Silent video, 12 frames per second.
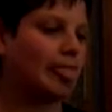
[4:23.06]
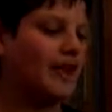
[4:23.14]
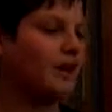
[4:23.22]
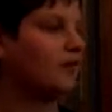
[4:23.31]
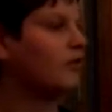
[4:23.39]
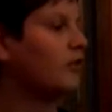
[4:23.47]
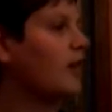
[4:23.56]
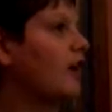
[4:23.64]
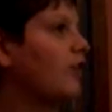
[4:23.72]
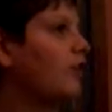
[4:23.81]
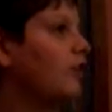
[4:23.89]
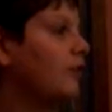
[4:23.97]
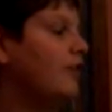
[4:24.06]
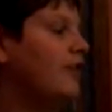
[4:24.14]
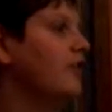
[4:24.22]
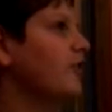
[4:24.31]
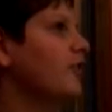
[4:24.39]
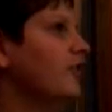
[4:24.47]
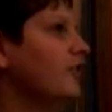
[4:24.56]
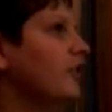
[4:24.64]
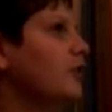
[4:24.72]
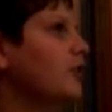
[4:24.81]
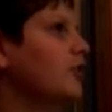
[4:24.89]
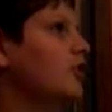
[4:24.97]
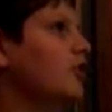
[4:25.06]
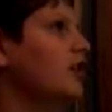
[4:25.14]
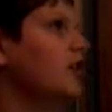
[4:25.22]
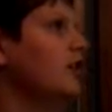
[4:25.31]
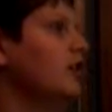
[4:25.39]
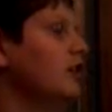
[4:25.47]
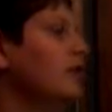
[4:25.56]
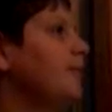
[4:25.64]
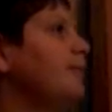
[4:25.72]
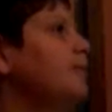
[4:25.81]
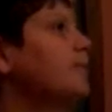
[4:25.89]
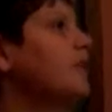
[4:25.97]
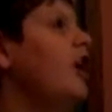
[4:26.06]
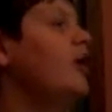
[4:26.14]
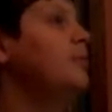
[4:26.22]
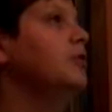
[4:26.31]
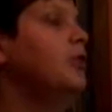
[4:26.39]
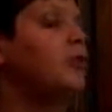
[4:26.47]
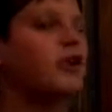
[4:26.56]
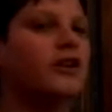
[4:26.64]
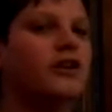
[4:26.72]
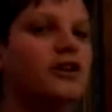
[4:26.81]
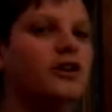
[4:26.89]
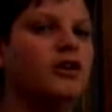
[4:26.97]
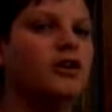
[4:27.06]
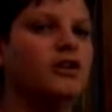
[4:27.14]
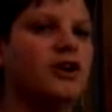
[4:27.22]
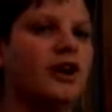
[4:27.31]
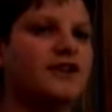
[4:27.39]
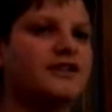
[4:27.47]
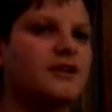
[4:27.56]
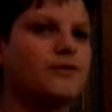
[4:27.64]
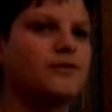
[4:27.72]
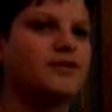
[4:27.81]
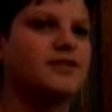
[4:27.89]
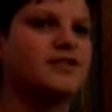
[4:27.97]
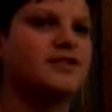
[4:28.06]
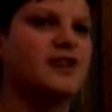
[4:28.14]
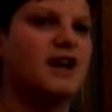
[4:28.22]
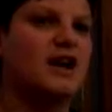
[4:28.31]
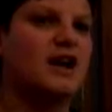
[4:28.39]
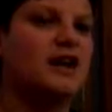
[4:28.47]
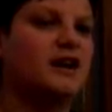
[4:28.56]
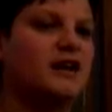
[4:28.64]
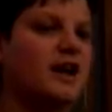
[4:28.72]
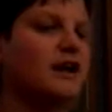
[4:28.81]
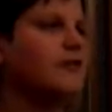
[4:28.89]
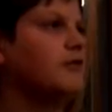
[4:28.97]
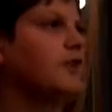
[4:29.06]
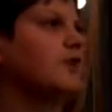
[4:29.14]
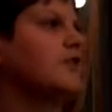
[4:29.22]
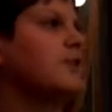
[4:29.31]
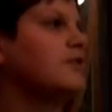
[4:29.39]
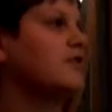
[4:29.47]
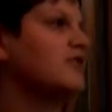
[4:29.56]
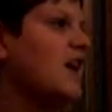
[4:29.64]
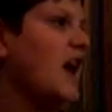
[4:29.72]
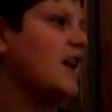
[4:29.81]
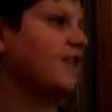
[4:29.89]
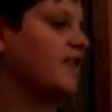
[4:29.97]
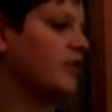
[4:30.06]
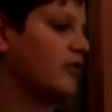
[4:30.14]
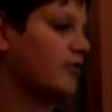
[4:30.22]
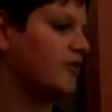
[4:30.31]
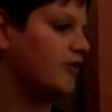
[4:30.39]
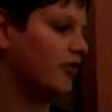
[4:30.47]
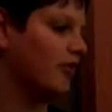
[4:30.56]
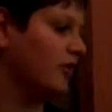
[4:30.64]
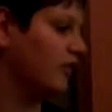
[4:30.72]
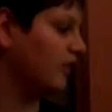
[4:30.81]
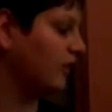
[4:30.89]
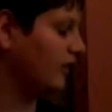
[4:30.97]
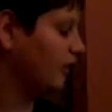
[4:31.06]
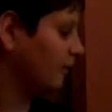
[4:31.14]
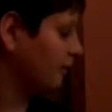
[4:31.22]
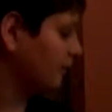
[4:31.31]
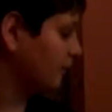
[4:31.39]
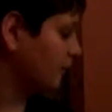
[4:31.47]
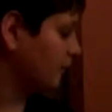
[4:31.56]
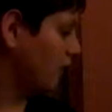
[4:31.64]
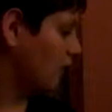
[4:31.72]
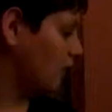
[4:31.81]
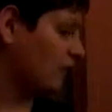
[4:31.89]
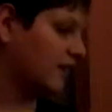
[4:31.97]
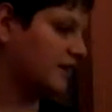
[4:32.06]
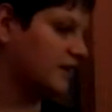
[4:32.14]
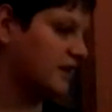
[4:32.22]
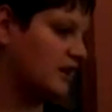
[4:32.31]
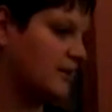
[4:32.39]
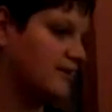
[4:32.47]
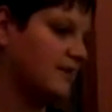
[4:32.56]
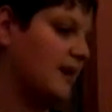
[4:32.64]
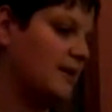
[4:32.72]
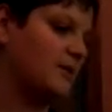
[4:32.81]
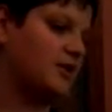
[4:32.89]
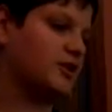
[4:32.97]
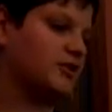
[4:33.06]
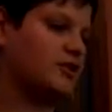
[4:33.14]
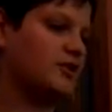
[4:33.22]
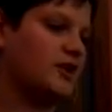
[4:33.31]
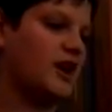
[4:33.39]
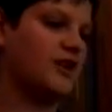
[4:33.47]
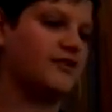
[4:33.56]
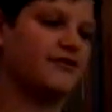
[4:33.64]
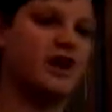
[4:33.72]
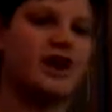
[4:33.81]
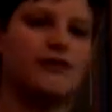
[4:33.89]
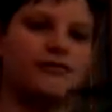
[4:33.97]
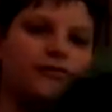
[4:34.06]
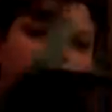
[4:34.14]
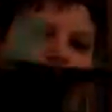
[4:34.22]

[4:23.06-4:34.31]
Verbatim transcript: I don't know actually when this video is getting uploaded. I sound really sad. I, I don't, I sound sad for no reason. Like, I mean, I guess I am sad because these guys have gotten